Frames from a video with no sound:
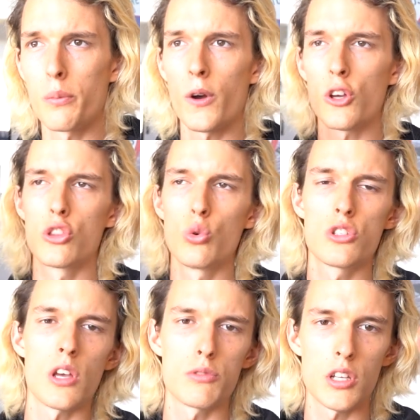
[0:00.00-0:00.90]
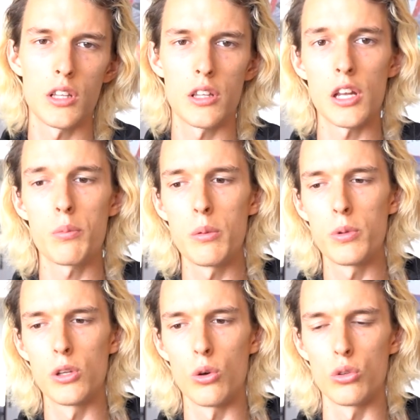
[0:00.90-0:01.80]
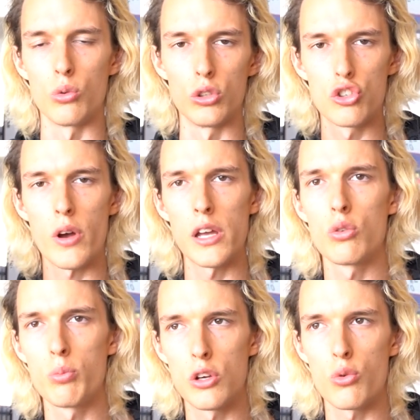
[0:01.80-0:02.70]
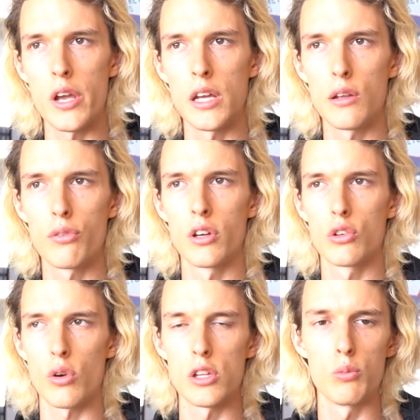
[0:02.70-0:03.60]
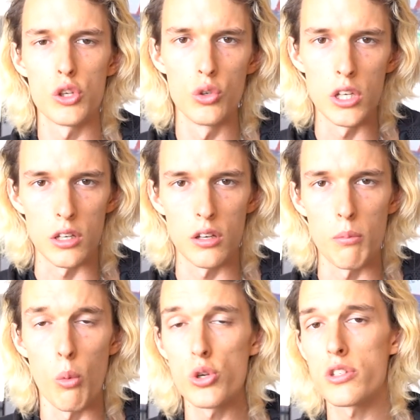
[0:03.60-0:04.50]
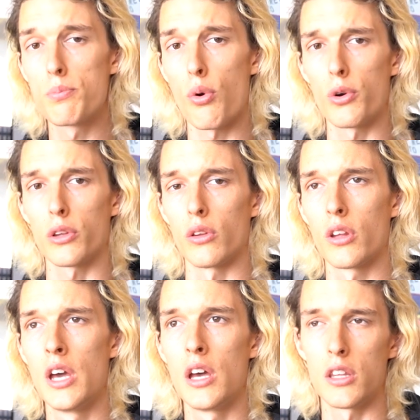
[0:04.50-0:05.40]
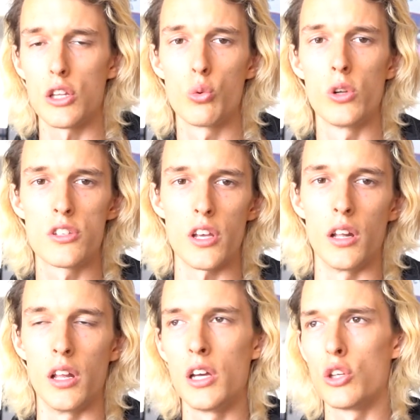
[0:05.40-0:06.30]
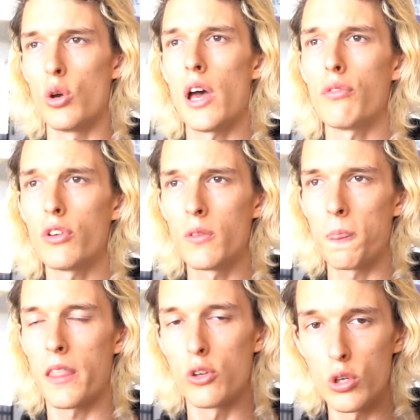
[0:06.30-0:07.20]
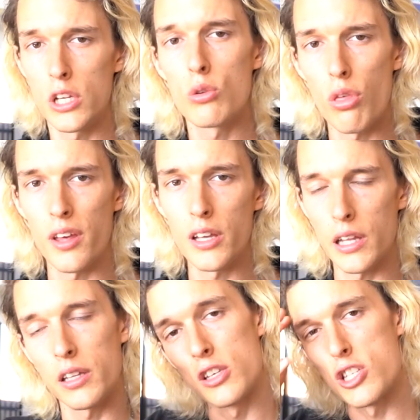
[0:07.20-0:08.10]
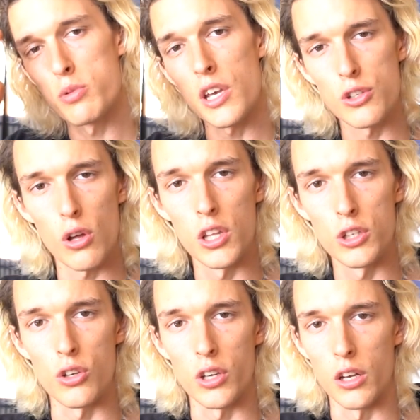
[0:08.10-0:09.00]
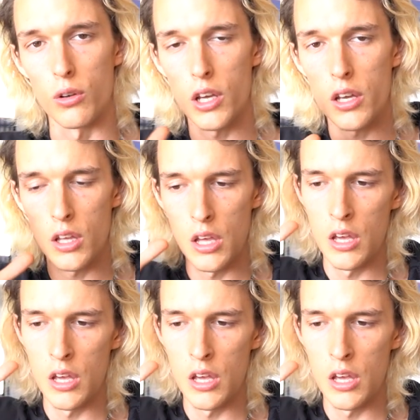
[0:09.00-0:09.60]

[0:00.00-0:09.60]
the box, do something that other people don't do. Try to be creative, try to be unique. Most important, then you will sell. You need to think it like this, psychology again, okay?